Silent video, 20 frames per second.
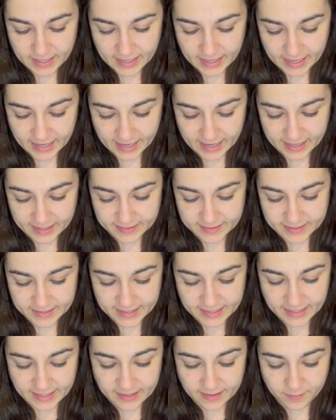And
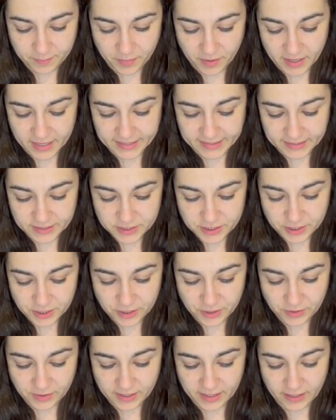Nina buys
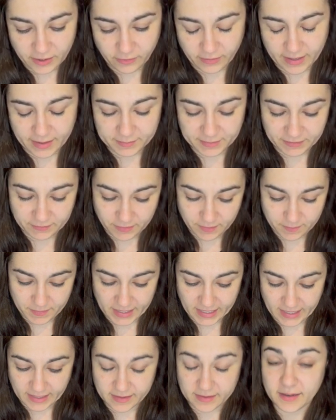2 kilograms of the
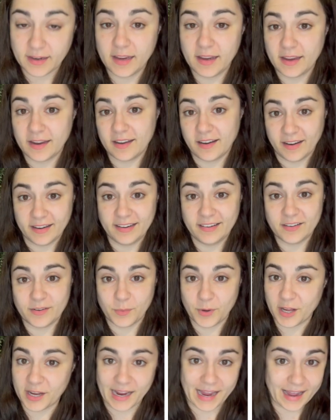meat, and I need to
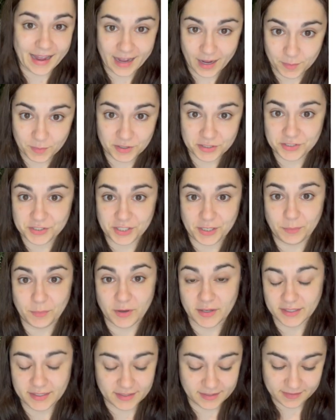work out how much she
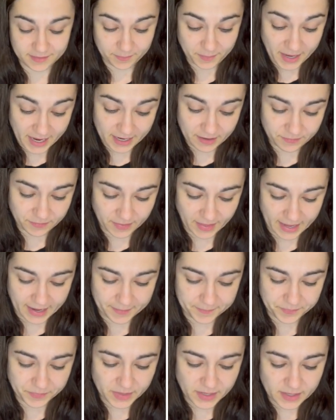must pay for that.
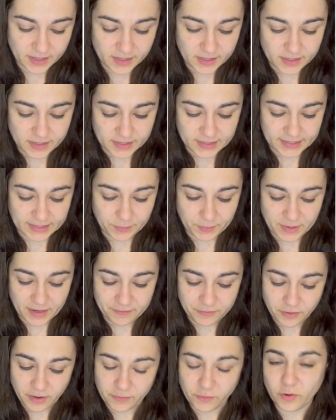So
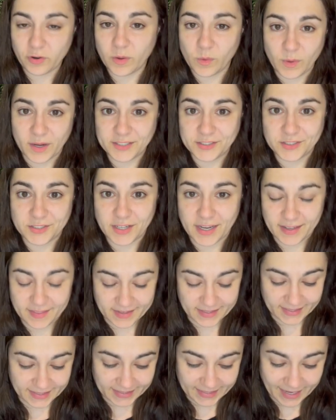whenever I've got a question like
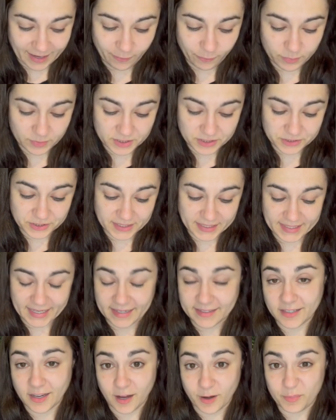this, it's helpful to just
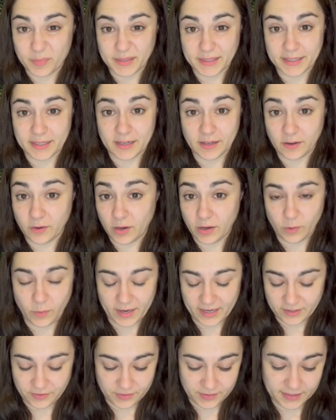set it up as an
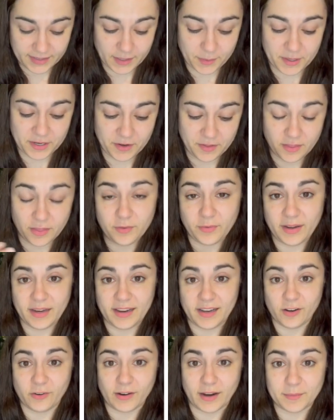equation. So I know that 3
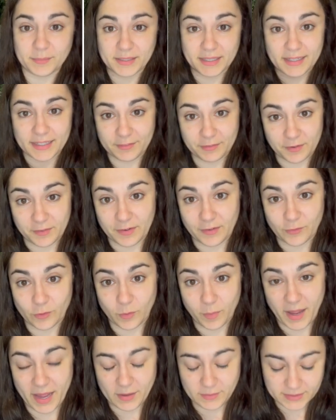kilograms is
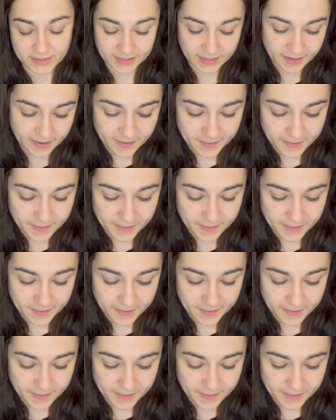£54.